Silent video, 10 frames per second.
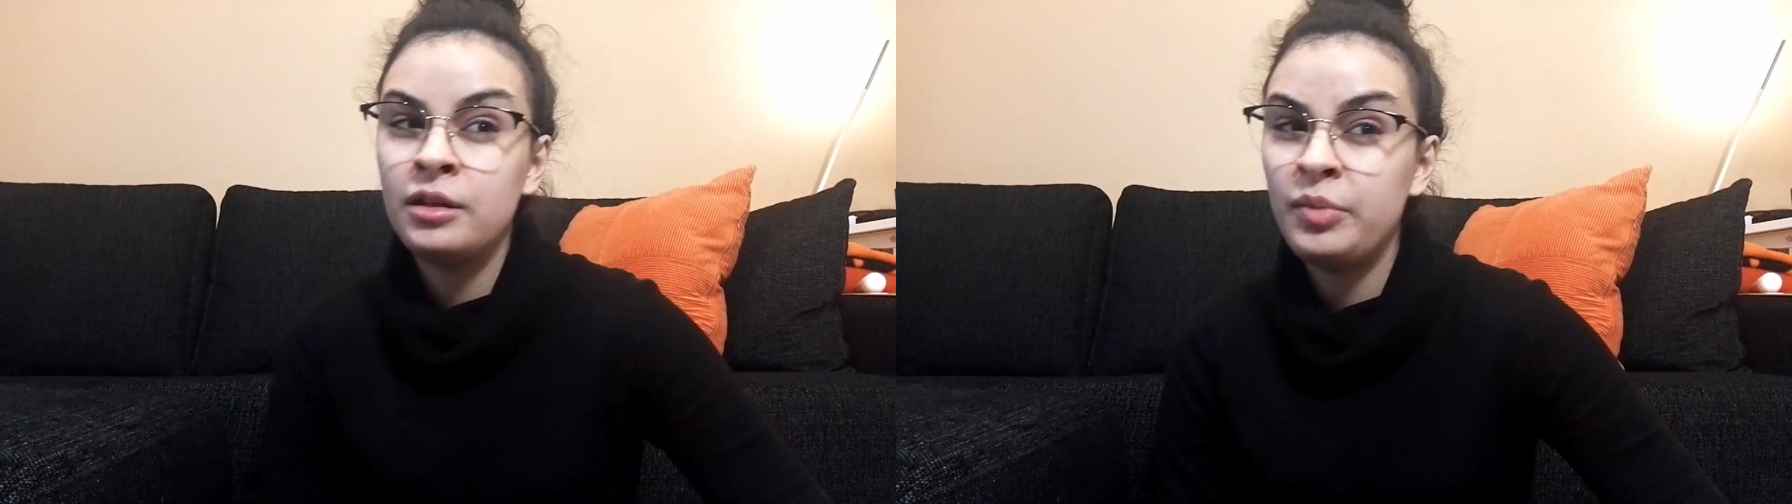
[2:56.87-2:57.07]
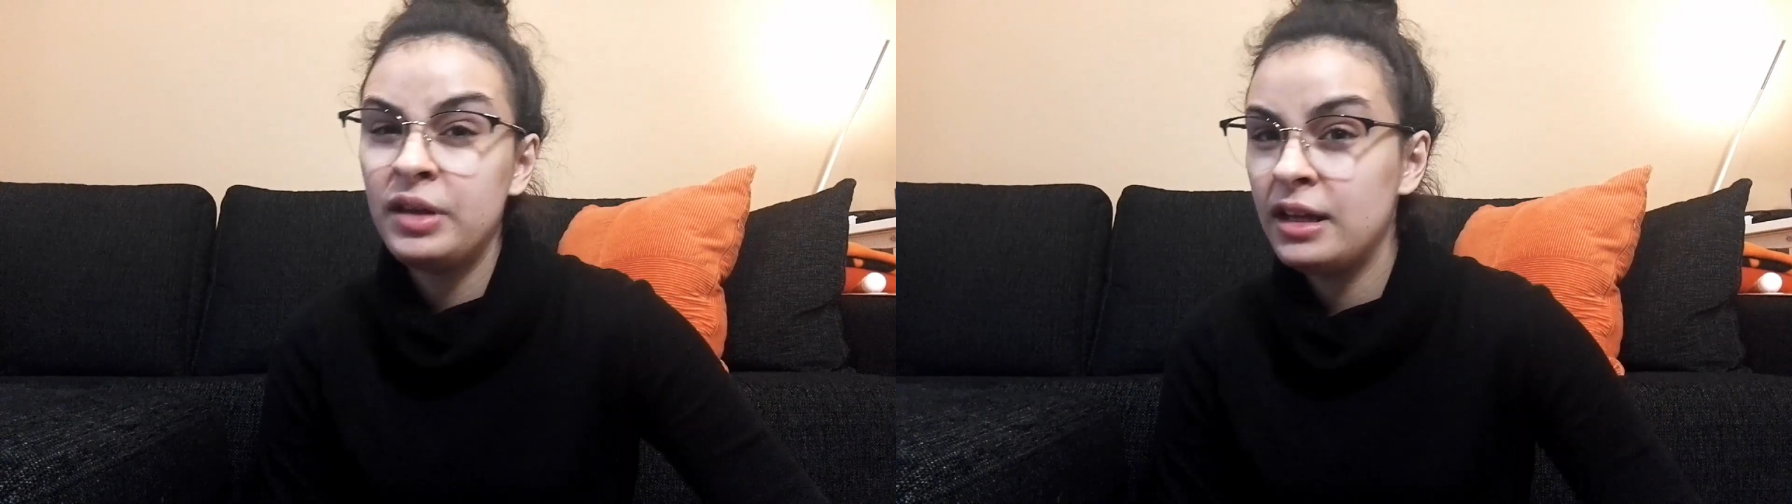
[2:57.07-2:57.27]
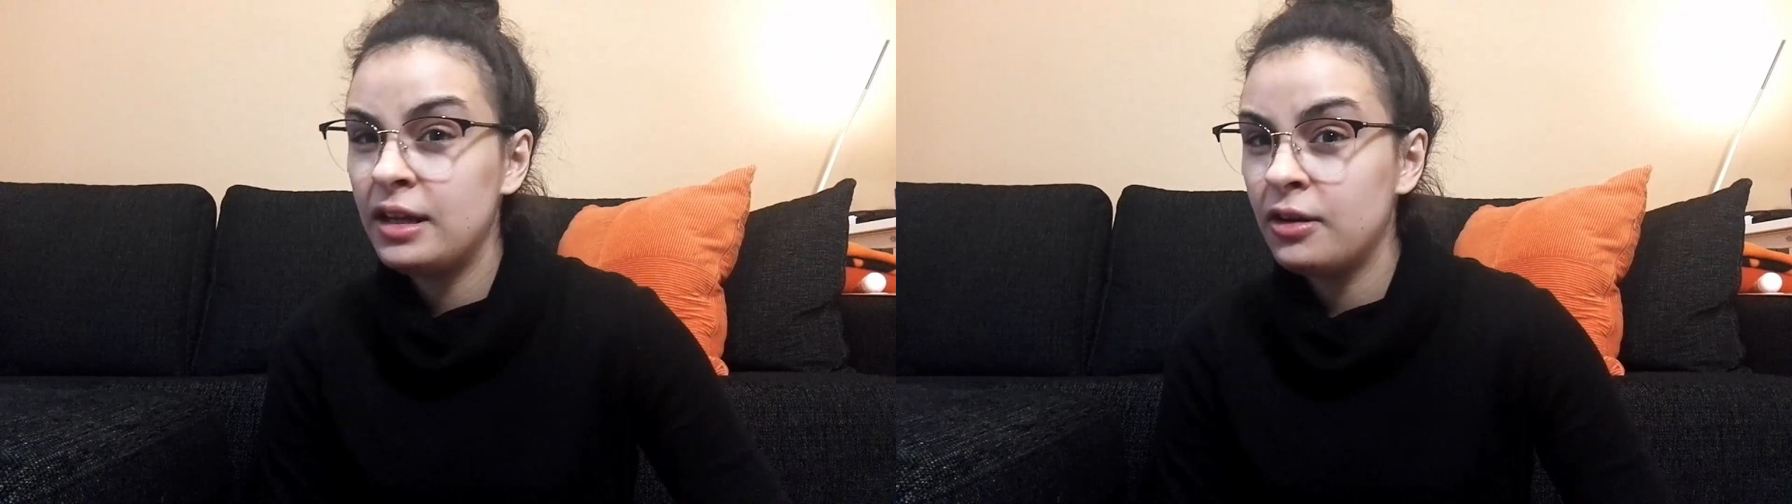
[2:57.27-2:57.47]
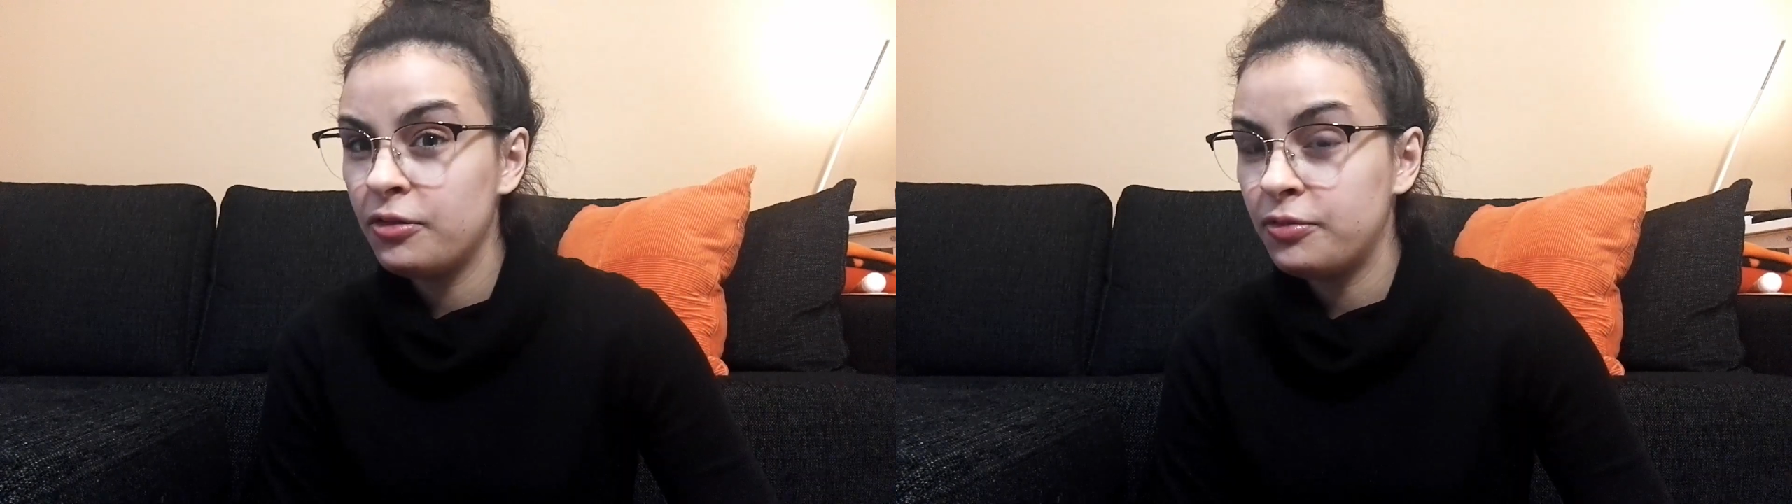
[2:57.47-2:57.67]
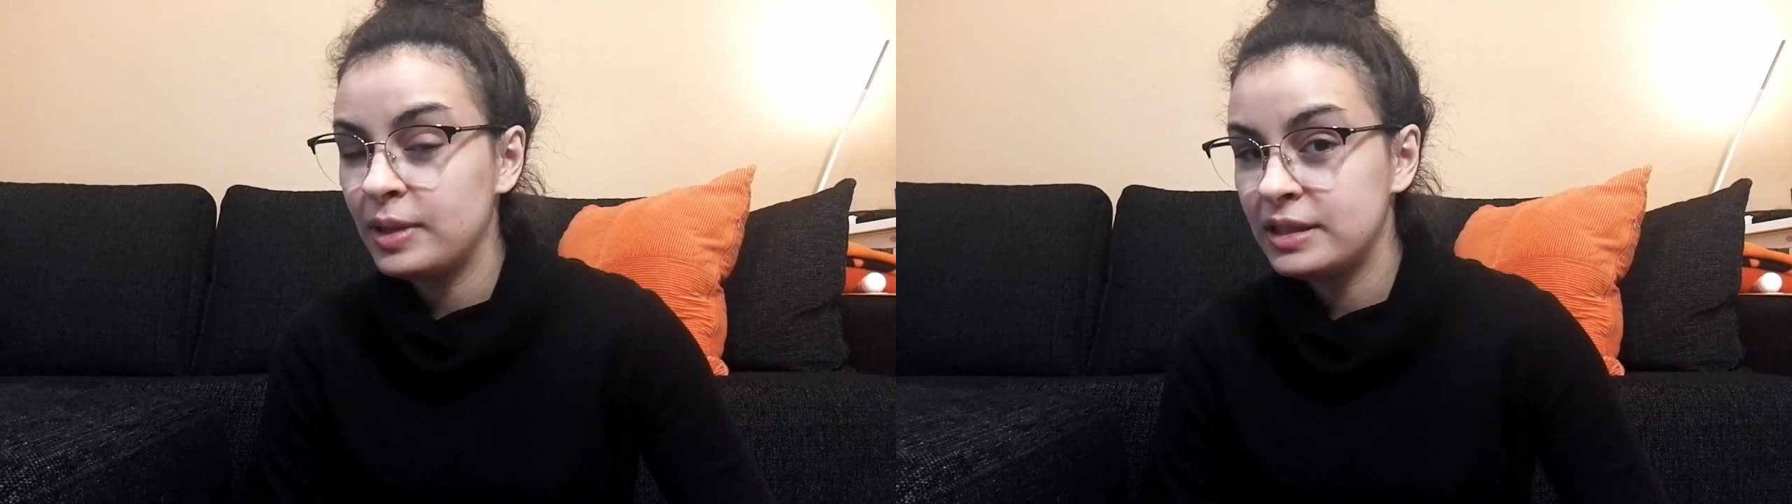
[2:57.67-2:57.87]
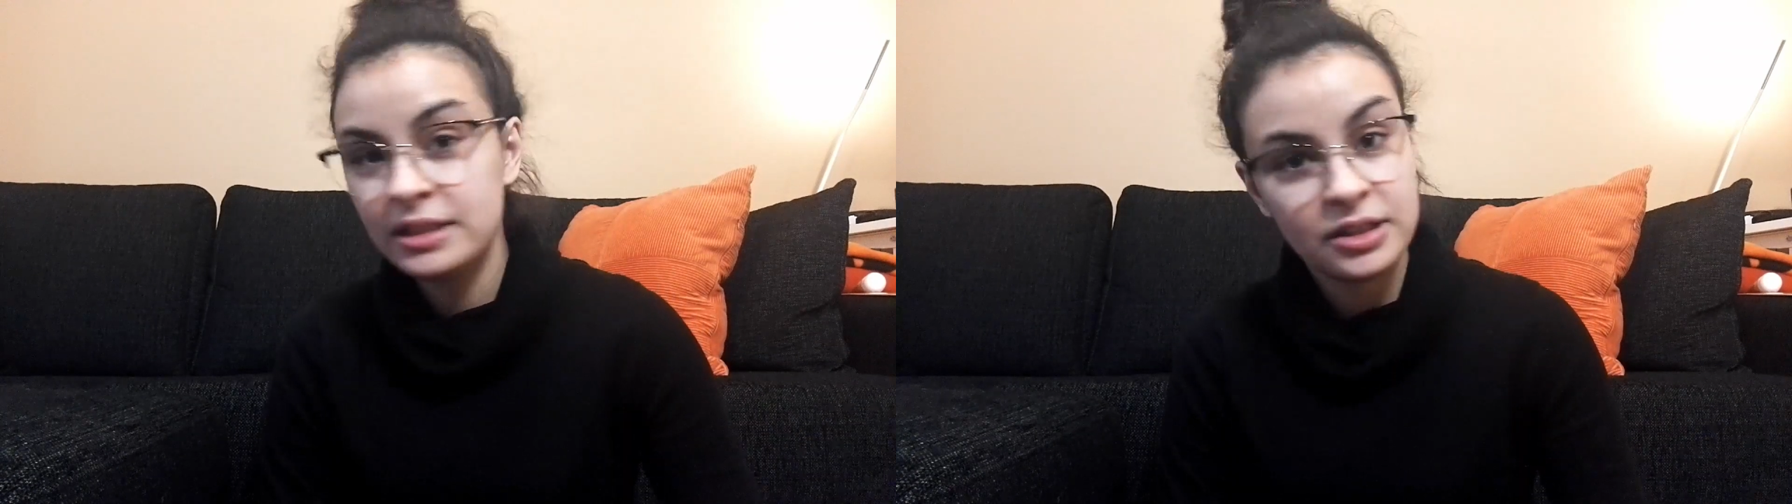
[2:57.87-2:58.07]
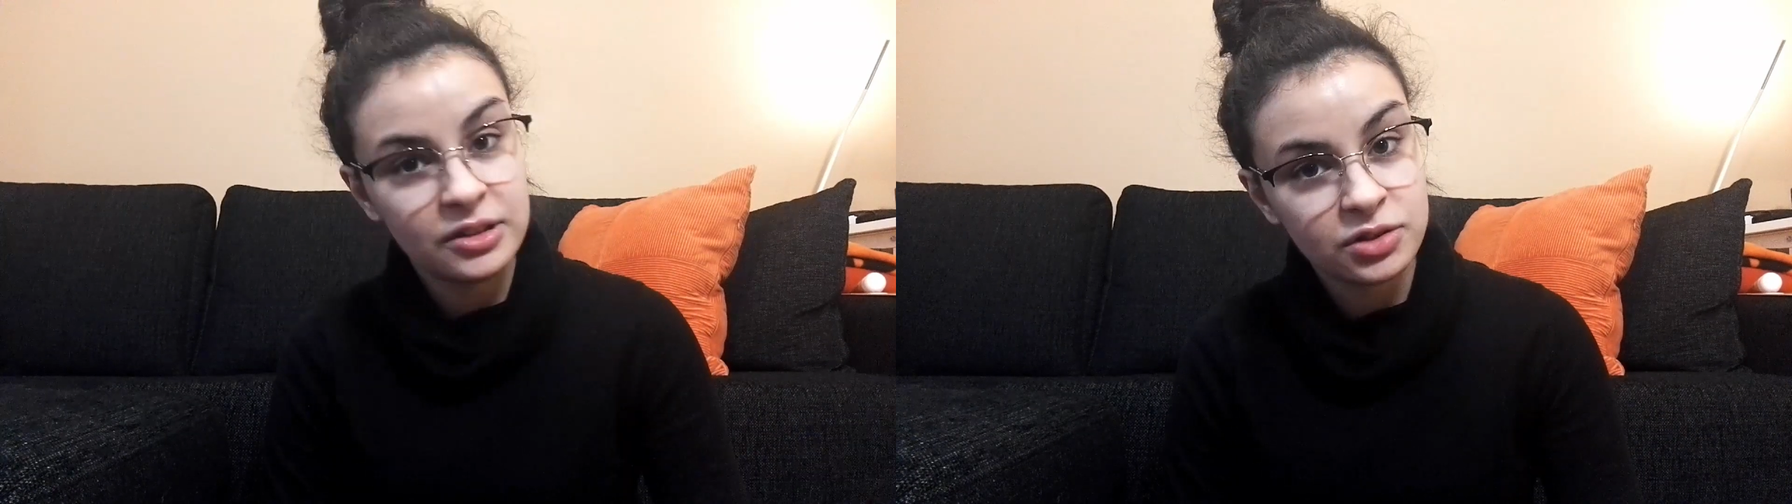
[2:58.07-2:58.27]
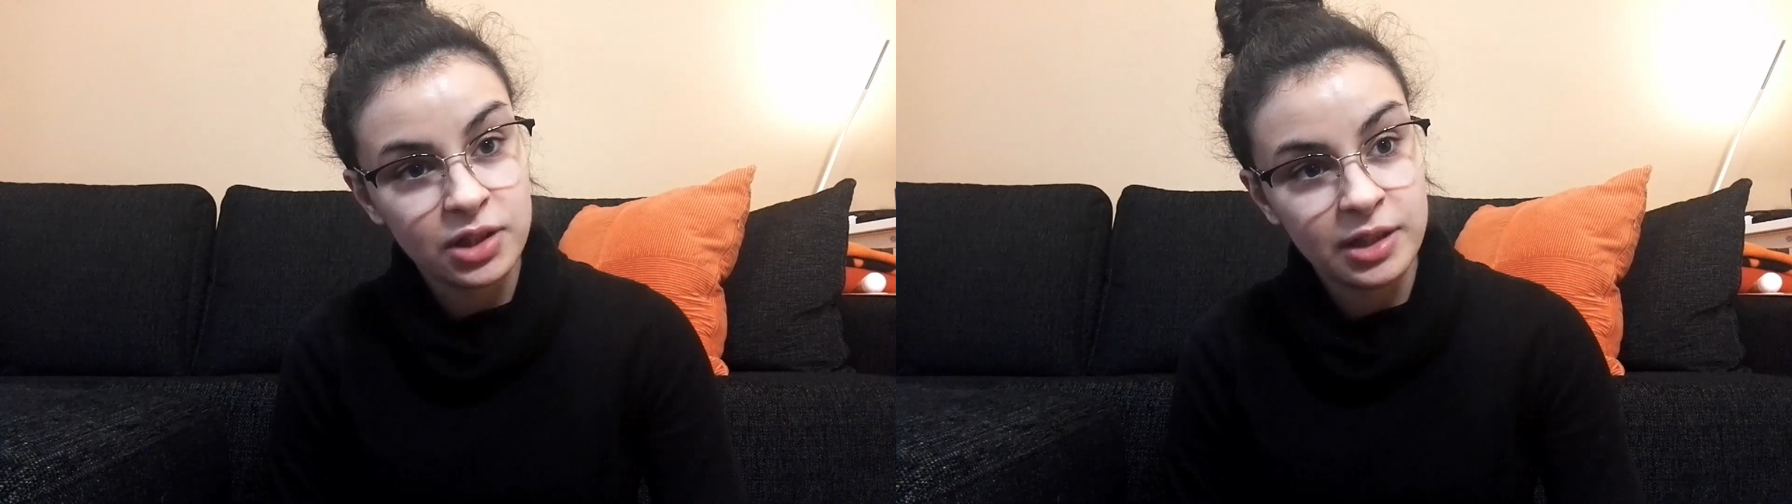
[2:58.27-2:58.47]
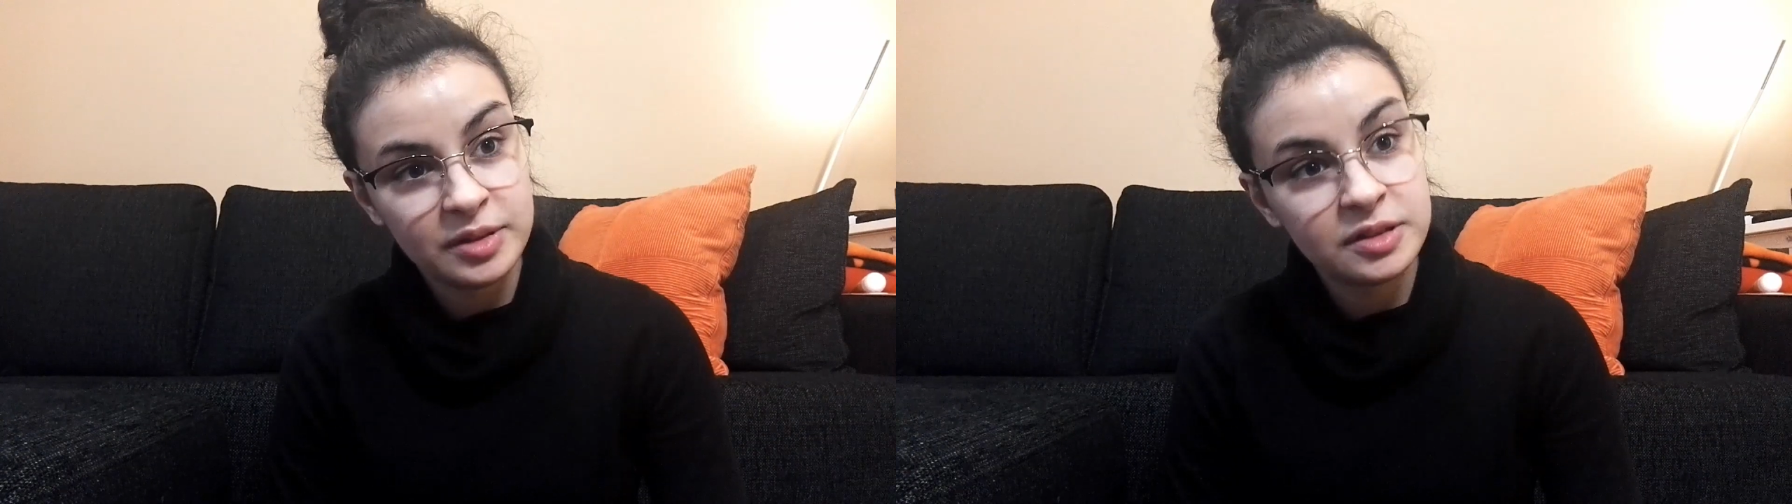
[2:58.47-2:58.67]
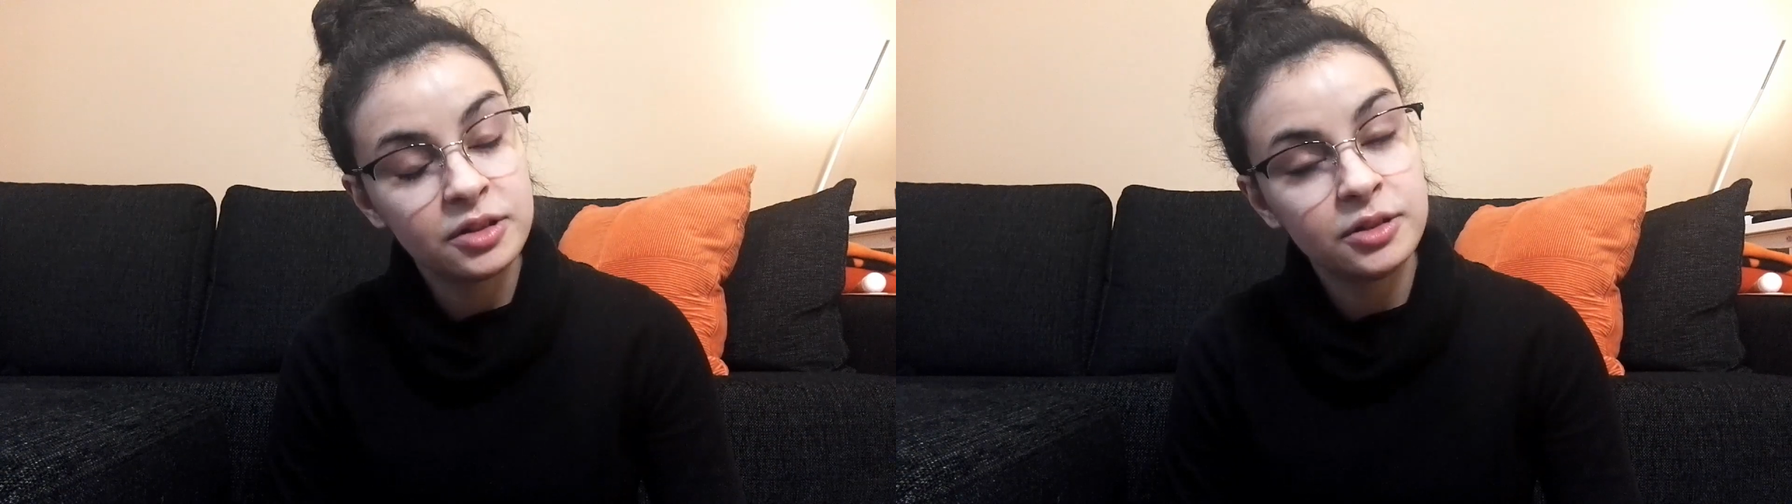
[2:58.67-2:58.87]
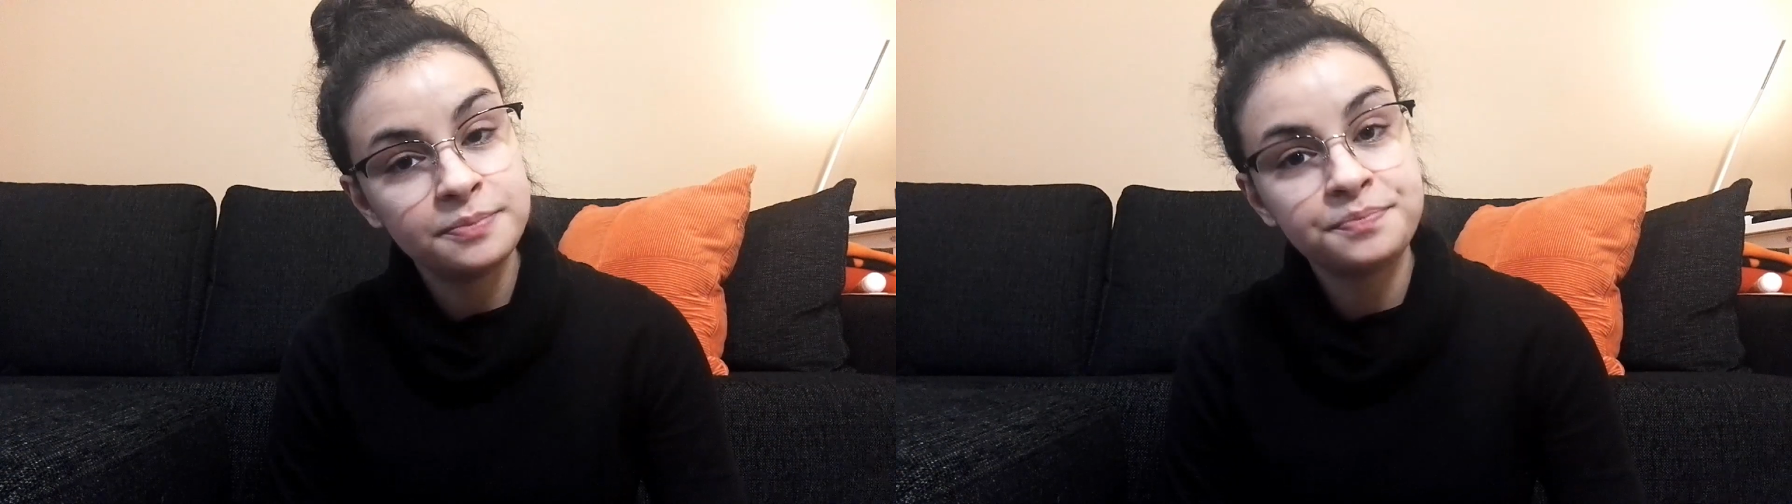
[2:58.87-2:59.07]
beginning of my second trimester,